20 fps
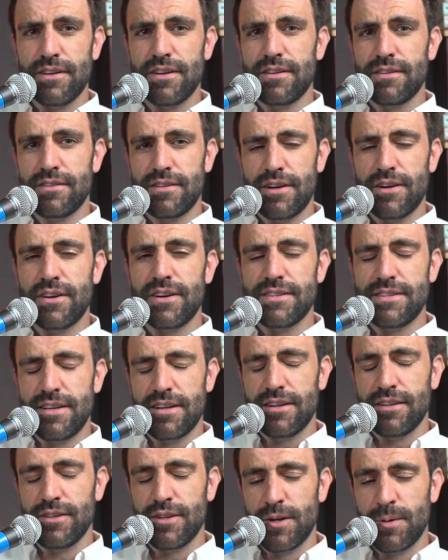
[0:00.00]
They're going to
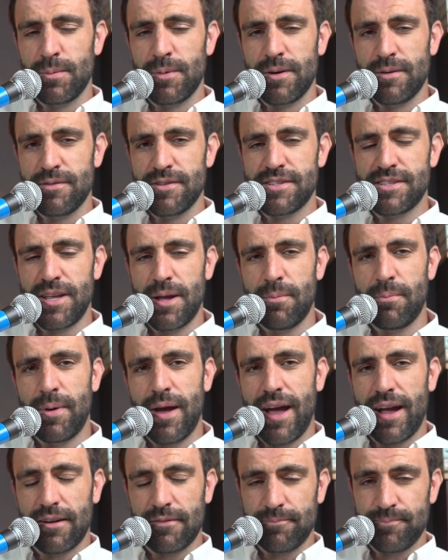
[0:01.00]
take a little bit of a step
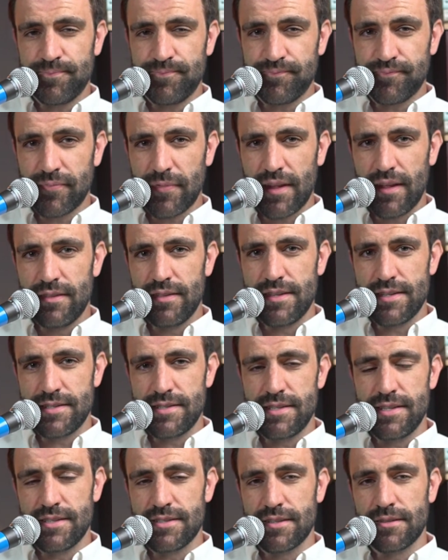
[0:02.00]
back this
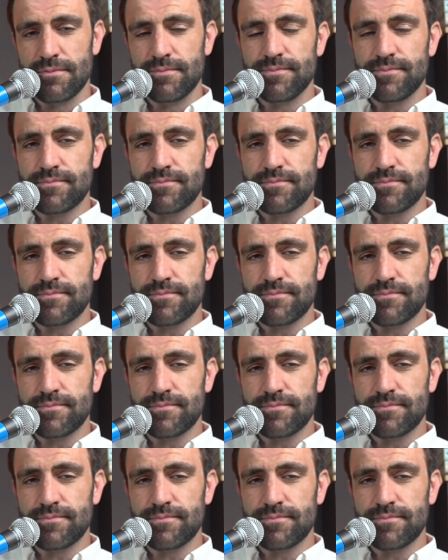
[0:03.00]
season,